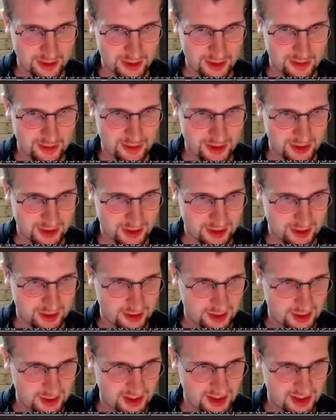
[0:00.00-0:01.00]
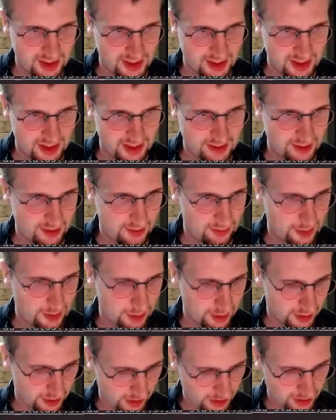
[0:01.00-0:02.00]
anything. It's just
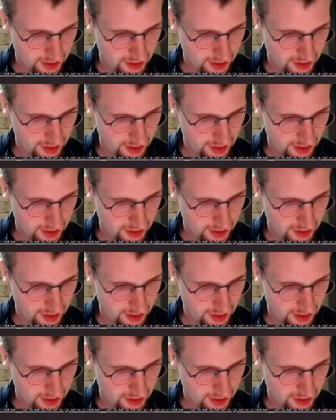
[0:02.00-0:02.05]
broken.